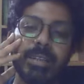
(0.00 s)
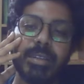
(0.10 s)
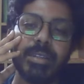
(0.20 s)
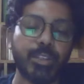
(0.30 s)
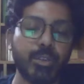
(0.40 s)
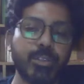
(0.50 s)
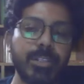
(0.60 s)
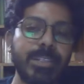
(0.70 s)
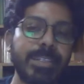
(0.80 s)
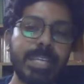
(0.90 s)
The social
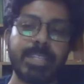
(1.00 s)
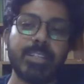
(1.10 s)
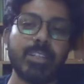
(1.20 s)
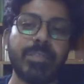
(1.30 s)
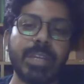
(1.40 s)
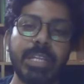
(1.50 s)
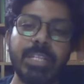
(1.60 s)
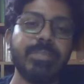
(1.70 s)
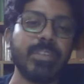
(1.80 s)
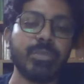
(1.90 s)
status of an
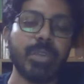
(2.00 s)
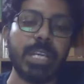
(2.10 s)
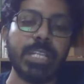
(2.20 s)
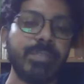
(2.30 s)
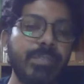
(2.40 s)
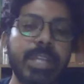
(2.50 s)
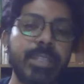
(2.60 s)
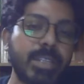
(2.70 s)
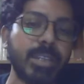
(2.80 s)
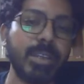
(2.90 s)
individual is
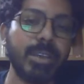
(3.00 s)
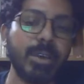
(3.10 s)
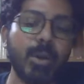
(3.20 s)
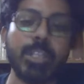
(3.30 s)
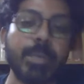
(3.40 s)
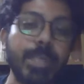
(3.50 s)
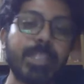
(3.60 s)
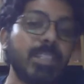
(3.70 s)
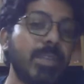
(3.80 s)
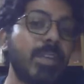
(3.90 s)
fixed on the
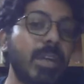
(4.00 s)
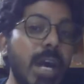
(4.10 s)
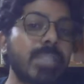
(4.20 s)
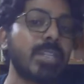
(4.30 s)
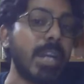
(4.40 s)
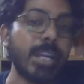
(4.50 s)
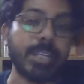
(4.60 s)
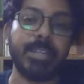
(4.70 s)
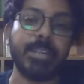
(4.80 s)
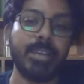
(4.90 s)
basis of caste
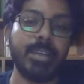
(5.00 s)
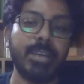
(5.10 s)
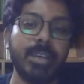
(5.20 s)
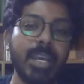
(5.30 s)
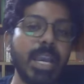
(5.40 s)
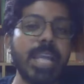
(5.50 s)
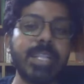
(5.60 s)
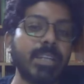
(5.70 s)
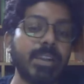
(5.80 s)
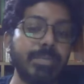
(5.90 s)
hierarchy, and
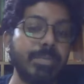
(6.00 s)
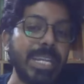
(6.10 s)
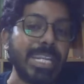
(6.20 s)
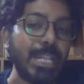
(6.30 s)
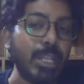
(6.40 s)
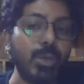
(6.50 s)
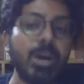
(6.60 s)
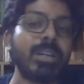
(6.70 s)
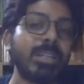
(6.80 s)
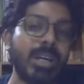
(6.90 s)
there are many
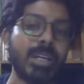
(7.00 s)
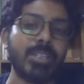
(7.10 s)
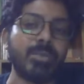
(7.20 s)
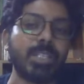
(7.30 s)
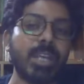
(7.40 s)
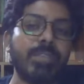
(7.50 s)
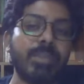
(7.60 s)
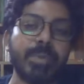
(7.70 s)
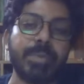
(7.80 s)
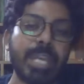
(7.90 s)
lower castes who suffer
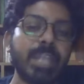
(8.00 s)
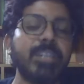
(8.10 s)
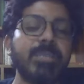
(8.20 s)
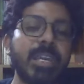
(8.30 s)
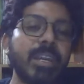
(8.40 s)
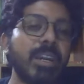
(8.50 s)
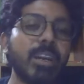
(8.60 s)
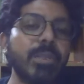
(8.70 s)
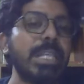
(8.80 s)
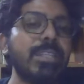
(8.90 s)
from economic,
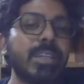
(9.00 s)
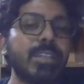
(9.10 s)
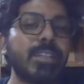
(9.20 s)
religious,